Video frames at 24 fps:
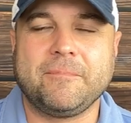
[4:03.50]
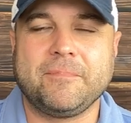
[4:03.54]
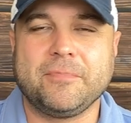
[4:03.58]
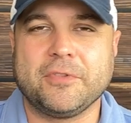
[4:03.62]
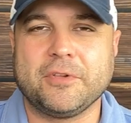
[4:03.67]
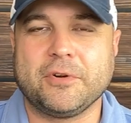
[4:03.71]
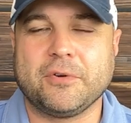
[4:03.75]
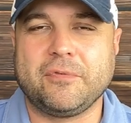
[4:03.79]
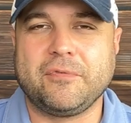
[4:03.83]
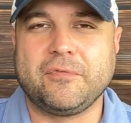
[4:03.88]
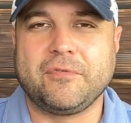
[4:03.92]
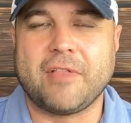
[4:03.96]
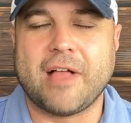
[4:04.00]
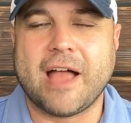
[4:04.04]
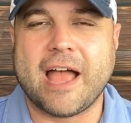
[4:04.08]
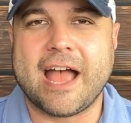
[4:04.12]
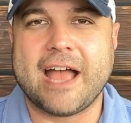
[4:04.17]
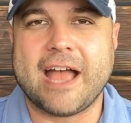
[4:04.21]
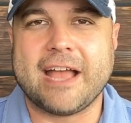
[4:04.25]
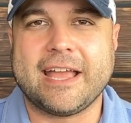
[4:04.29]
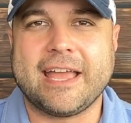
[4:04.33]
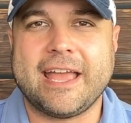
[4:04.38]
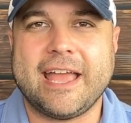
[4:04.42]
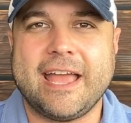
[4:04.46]
little
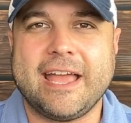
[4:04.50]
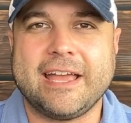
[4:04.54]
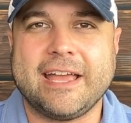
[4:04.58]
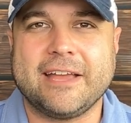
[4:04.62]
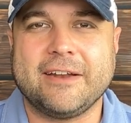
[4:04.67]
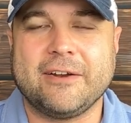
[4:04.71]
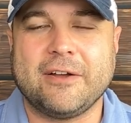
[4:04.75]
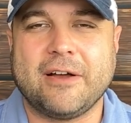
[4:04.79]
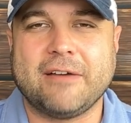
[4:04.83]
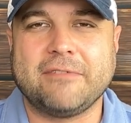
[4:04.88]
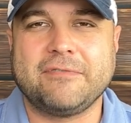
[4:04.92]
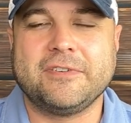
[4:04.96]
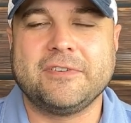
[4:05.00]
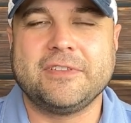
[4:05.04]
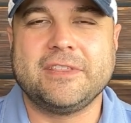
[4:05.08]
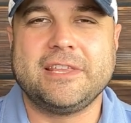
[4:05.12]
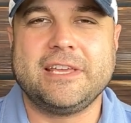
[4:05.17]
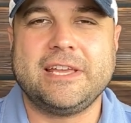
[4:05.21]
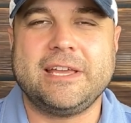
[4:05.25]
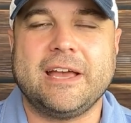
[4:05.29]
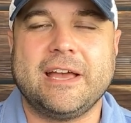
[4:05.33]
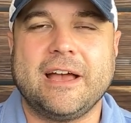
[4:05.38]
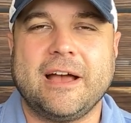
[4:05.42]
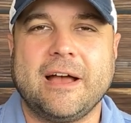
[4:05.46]
flag hanging off of
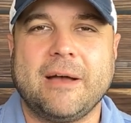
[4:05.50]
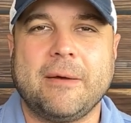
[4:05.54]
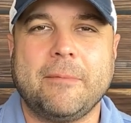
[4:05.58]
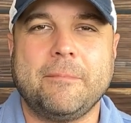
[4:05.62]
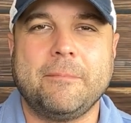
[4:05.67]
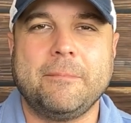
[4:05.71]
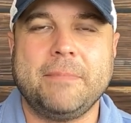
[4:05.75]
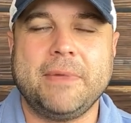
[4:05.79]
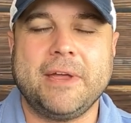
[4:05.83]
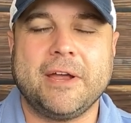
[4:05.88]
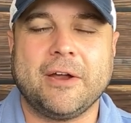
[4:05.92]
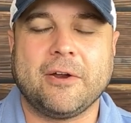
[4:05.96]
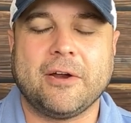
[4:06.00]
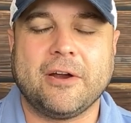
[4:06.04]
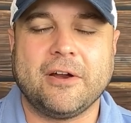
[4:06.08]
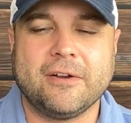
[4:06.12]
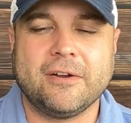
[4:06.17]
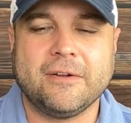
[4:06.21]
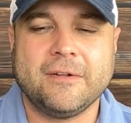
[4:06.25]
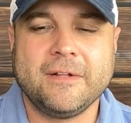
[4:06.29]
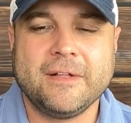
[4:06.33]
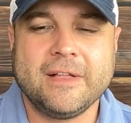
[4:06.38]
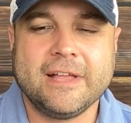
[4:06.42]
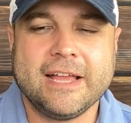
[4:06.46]
the
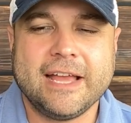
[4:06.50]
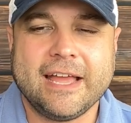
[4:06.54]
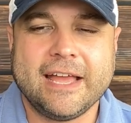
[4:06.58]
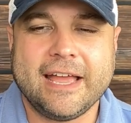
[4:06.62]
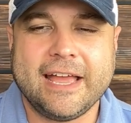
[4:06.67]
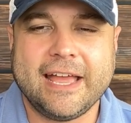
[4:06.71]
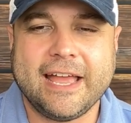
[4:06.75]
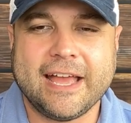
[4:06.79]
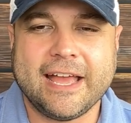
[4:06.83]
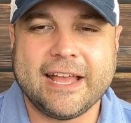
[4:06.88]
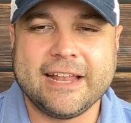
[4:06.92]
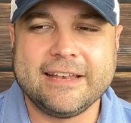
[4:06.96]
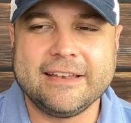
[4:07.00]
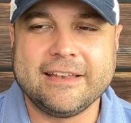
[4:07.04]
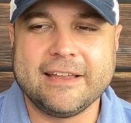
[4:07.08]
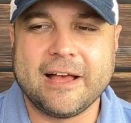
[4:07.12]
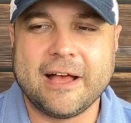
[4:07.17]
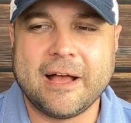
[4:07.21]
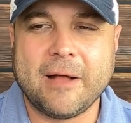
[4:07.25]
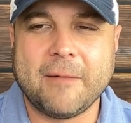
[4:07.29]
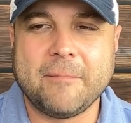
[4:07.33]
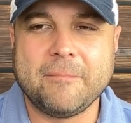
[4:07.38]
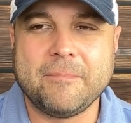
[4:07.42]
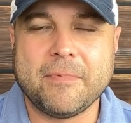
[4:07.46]
mirror. And
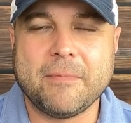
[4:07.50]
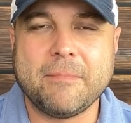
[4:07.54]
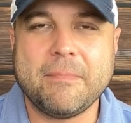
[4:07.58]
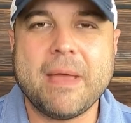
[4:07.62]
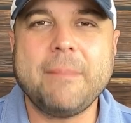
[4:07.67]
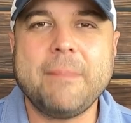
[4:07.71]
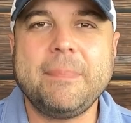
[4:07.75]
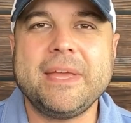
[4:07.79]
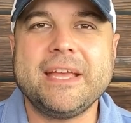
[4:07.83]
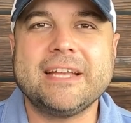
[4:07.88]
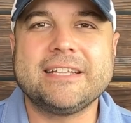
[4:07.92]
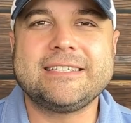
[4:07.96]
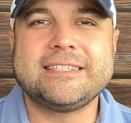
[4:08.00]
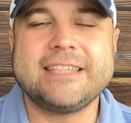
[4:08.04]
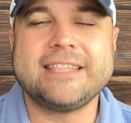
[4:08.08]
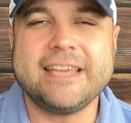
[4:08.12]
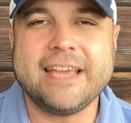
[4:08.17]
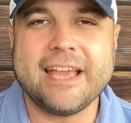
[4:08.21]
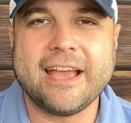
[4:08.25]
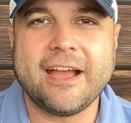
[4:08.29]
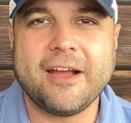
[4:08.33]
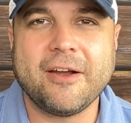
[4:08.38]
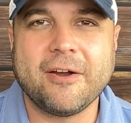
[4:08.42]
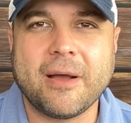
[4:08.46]
maybe it's
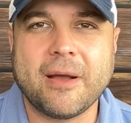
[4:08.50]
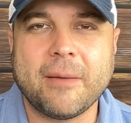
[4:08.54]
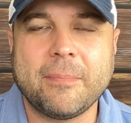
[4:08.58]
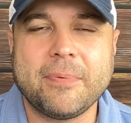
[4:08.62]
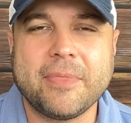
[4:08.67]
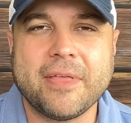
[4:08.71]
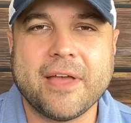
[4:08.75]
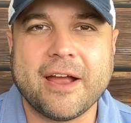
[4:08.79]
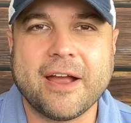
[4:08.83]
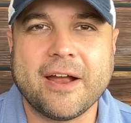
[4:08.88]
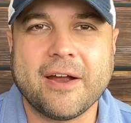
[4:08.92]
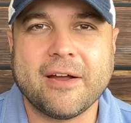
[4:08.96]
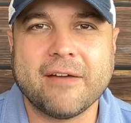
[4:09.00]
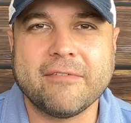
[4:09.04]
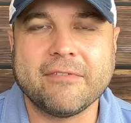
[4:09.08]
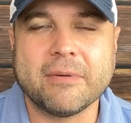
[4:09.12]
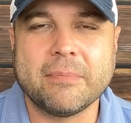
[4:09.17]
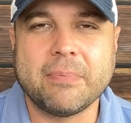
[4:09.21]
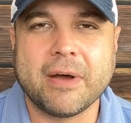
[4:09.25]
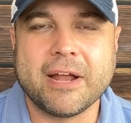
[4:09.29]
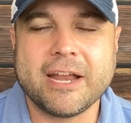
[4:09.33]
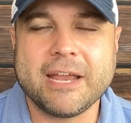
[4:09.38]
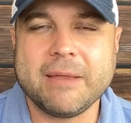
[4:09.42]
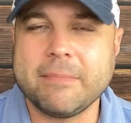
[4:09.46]
the air up there,
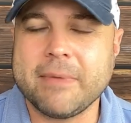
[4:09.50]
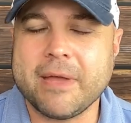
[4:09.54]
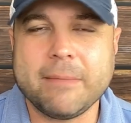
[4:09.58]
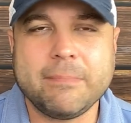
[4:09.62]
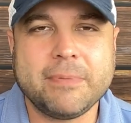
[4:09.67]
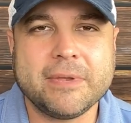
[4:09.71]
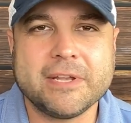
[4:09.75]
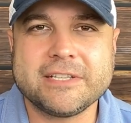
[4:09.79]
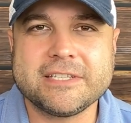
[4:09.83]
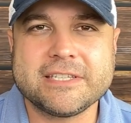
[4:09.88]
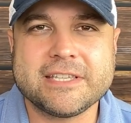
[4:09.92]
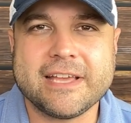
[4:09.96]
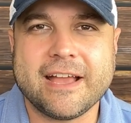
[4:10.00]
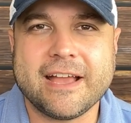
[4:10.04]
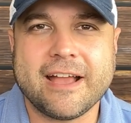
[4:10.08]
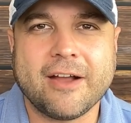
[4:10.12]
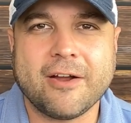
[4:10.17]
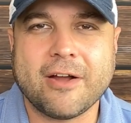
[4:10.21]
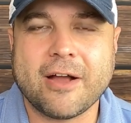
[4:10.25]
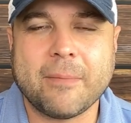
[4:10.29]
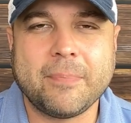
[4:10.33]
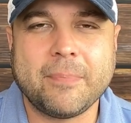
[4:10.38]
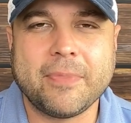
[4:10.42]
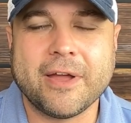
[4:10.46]
everybody. Maybe it's the
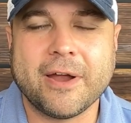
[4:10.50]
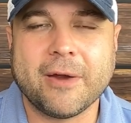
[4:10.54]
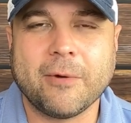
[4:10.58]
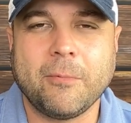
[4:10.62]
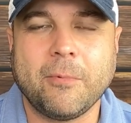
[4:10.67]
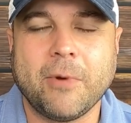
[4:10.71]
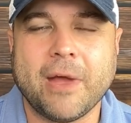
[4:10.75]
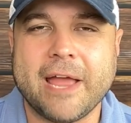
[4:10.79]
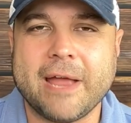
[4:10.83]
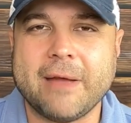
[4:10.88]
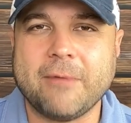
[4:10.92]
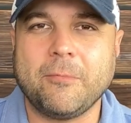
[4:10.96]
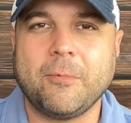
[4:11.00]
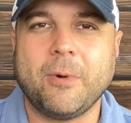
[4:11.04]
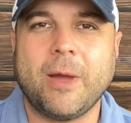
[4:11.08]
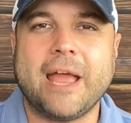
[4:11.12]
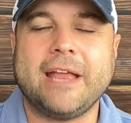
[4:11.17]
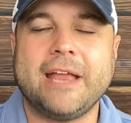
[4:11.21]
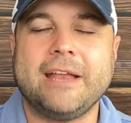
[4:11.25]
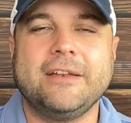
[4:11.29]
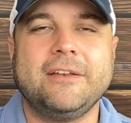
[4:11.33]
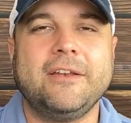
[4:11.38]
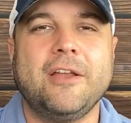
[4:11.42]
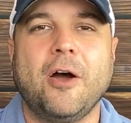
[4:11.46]
air up there. Wait,
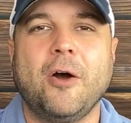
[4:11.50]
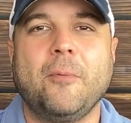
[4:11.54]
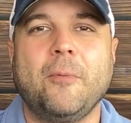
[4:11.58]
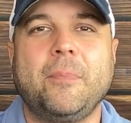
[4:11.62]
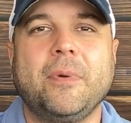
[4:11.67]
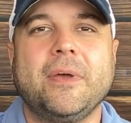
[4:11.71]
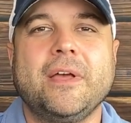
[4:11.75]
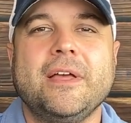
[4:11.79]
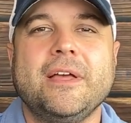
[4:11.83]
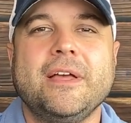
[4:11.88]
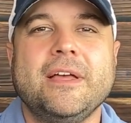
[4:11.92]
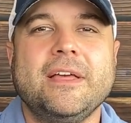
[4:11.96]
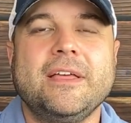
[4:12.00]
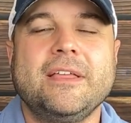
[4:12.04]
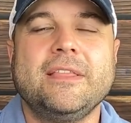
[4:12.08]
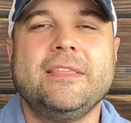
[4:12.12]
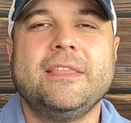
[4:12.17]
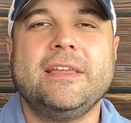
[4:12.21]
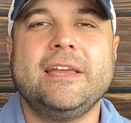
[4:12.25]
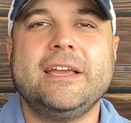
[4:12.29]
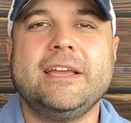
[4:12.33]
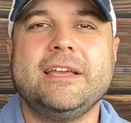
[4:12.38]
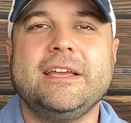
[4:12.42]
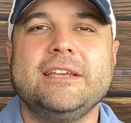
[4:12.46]
wait, nope.
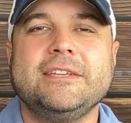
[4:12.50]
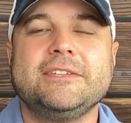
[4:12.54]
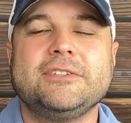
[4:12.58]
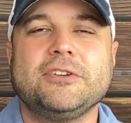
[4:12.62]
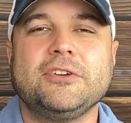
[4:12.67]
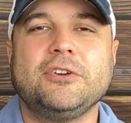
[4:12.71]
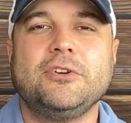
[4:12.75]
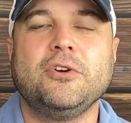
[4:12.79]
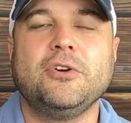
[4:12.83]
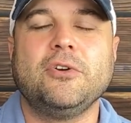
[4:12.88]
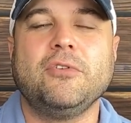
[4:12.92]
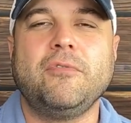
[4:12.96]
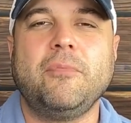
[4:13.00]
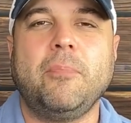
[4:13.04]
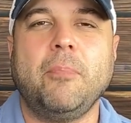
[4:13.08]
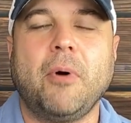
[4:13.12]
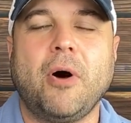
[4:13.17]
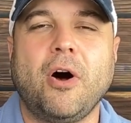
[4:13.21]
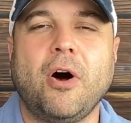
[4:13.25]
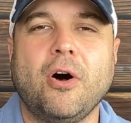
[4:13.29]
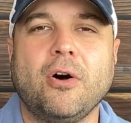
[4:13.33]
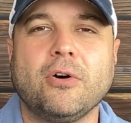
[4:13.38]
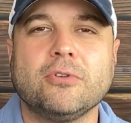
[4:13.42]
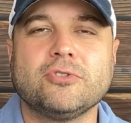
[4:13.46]
These
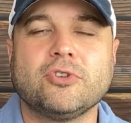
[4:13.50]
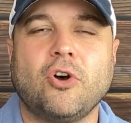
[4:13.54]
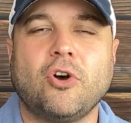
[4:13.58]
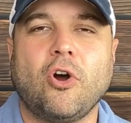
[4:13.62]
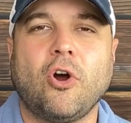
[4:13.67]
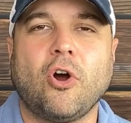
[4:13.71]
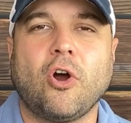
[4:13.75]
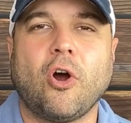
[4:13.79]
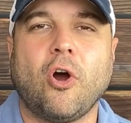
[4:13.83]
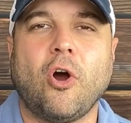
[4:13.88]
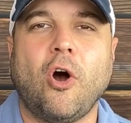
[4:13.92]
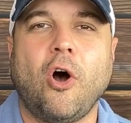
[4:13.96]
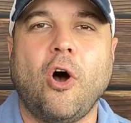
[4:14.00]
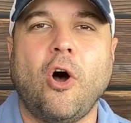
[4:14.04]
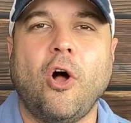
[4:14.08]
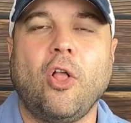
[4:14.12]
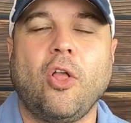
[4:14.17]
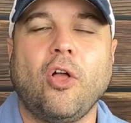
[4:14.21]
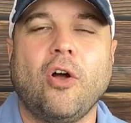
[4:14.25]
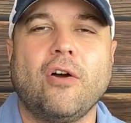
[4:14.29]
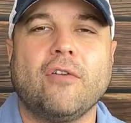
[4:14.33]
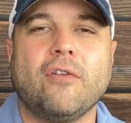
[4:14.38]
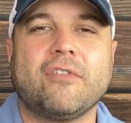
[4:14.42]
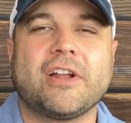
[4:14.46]
goofballs are
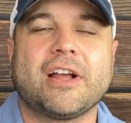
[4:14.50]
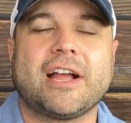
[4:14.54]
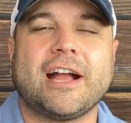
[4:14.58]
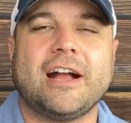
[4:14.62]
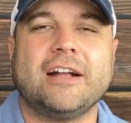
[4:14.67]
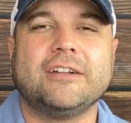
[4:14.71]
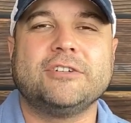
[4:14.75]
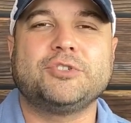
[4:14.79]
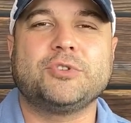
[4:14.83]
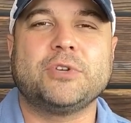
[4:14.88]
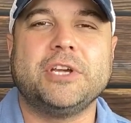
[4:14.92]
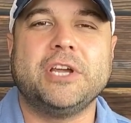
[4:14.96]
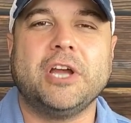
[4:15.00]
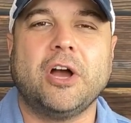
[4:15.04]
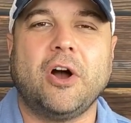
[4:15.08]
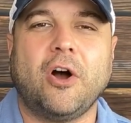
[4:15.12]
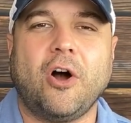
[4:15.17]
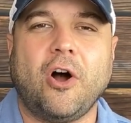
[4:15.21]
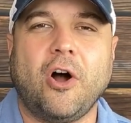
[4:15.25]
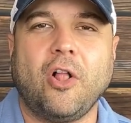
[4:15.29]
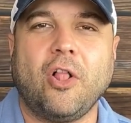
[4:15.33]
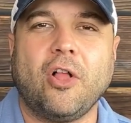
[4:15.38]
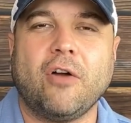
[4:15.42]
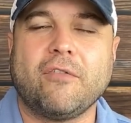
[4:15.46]
all over the country,
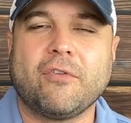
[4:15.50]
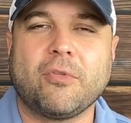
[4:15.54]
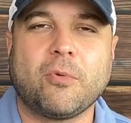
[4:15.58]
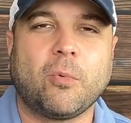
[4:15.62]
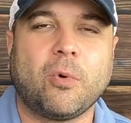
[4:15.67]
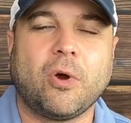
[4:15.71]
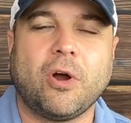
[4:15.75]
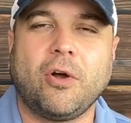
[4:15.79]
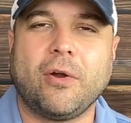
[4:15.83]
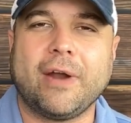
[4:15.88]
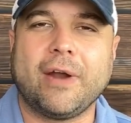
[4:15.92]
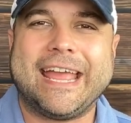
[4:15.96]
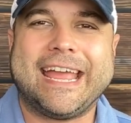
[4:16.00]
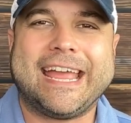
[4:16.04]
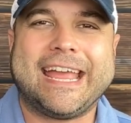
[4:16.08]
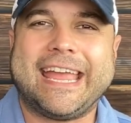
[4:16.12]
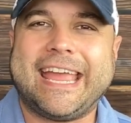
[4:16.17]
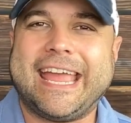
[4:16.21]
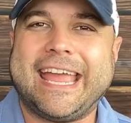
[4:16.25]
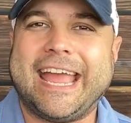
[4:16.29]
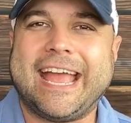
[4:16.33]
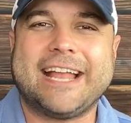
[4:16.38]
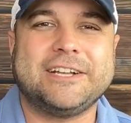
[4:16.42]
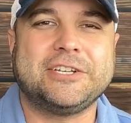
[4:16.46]
all over the world. It
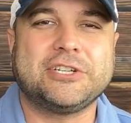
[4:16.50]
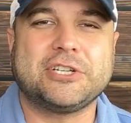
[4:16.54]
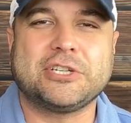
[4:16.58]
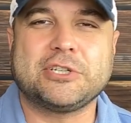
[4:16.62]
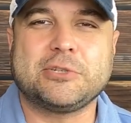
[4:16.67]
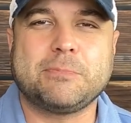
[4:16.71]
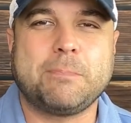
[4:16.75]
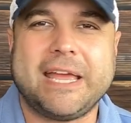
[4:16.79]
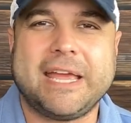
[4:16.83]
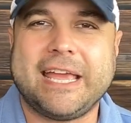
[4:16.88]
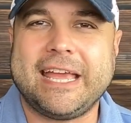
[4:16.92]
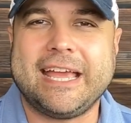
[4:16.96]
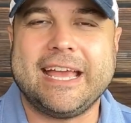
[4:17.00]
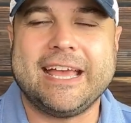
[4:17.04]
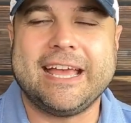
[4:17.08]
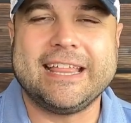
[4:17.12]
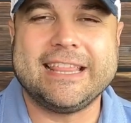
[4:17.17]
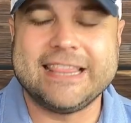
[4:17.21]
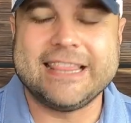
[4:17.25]
can't just be